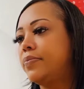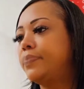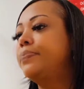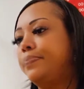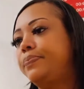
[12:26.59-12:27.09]
Mm
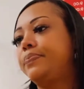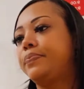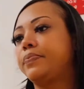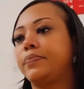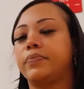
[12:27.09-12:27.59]

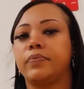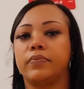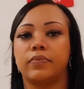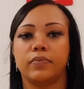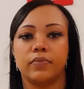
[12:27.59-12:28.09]
-hmm. Okay,
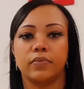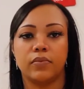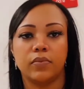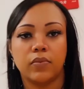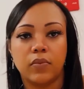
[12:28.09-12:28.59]
I can just
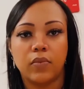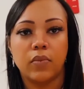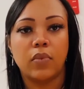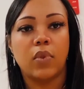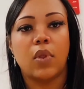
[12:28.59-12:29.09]
take a look
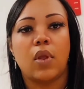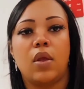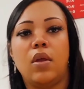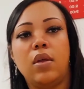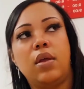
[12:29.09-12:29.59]
in your
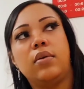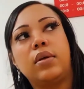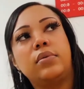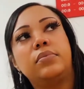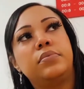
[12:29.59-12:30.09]
profile.
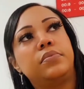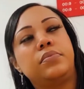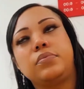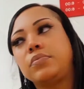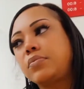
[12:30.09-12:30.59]
Okay.
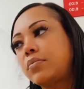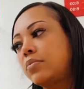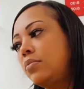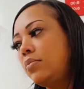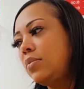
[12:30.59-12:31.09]

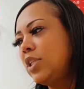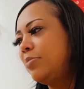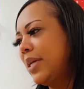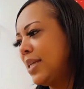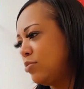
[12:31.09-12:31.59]

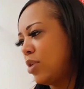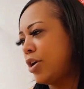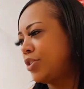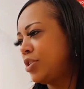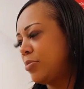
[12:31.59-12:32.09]
But
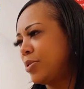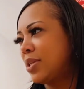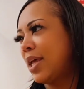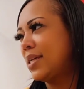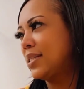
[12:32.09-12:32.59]
aren't you supposed
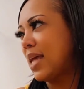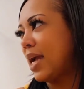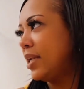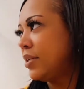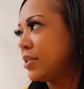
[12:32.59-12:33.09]
to like
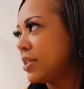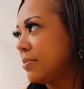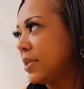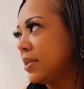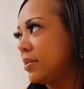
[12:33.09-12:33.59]
sign it or
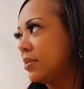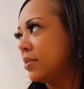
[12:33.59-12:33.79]
something?